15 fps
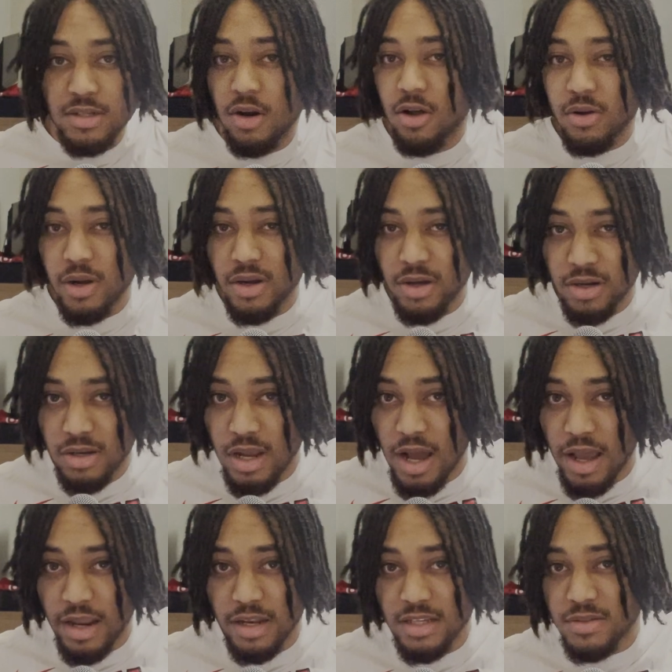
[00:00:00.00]
an all-around good
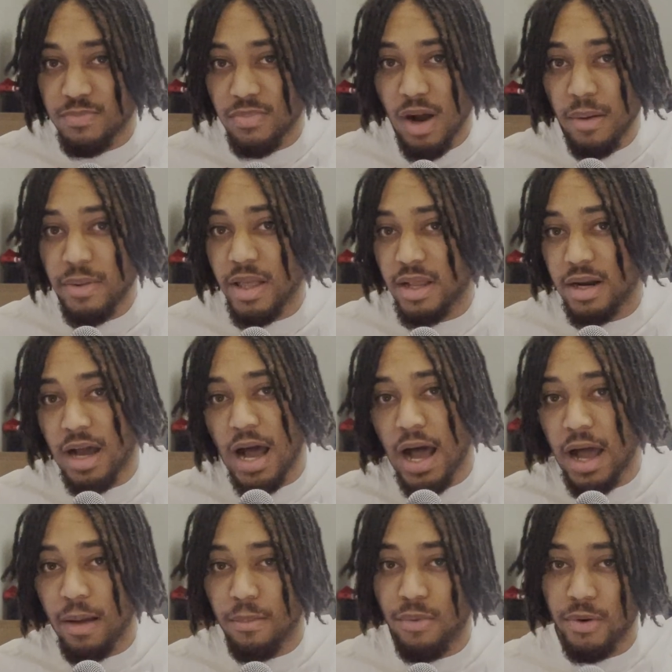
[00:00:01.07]
guy, and he's probably at a
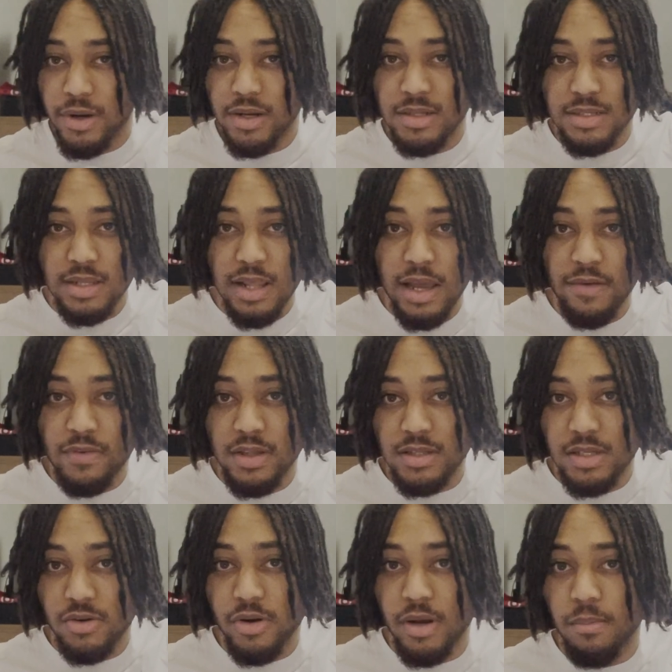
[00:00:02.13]
high point in his life
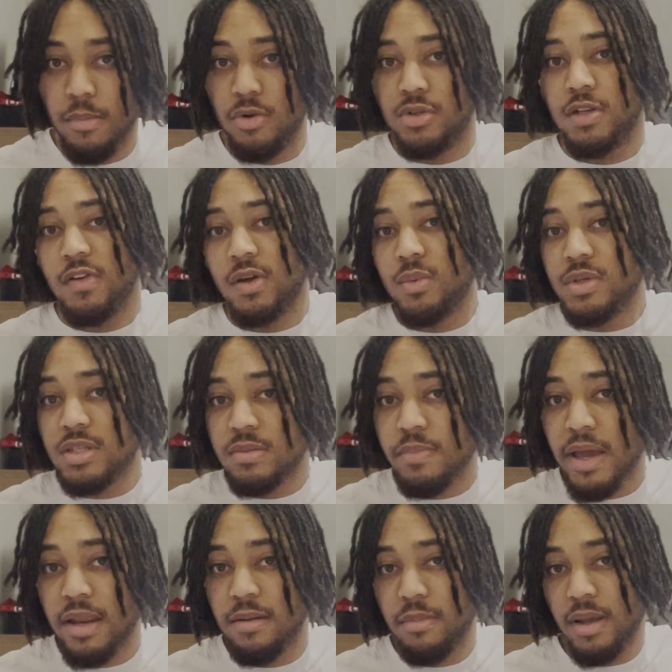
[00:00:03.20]
considering most of it was
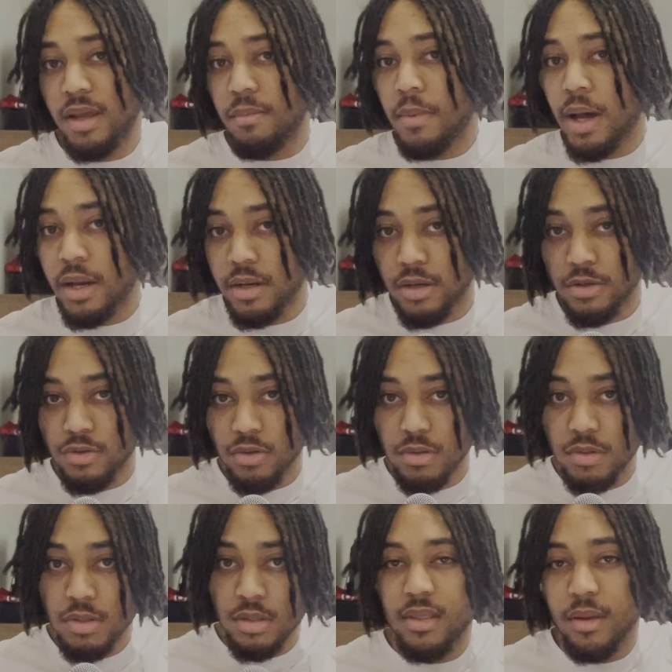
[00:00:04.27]
spent being
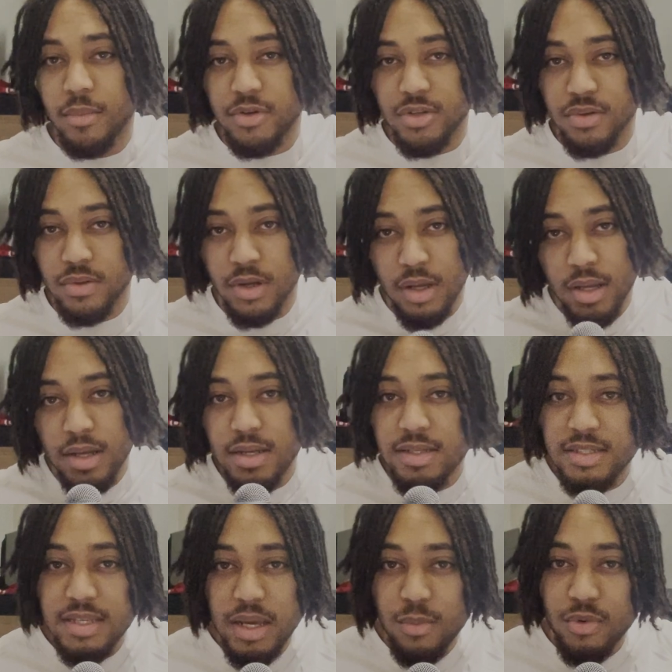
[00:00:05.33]
mind-controlled. Number 2,
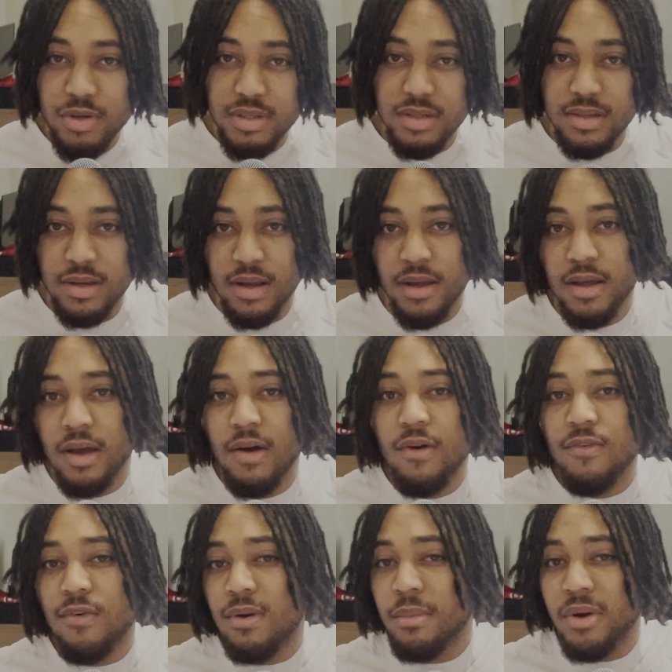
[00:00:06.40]
Sam Wilson,
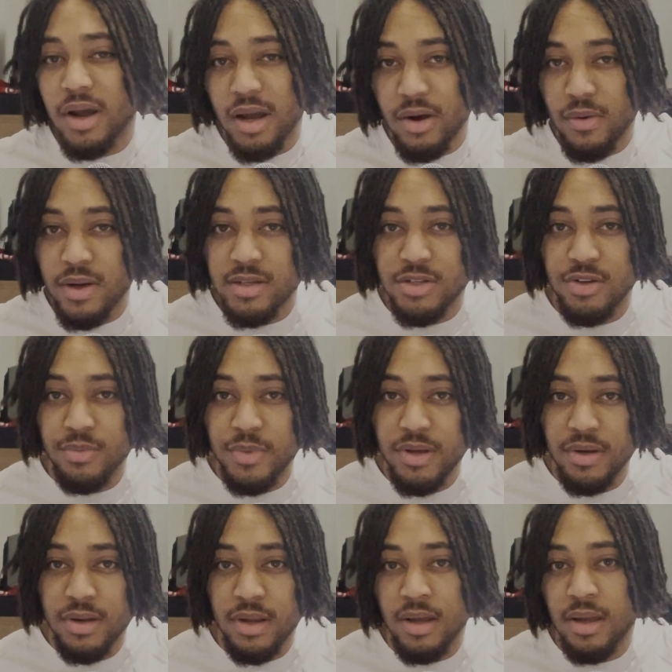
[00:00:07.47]
former air rescueman,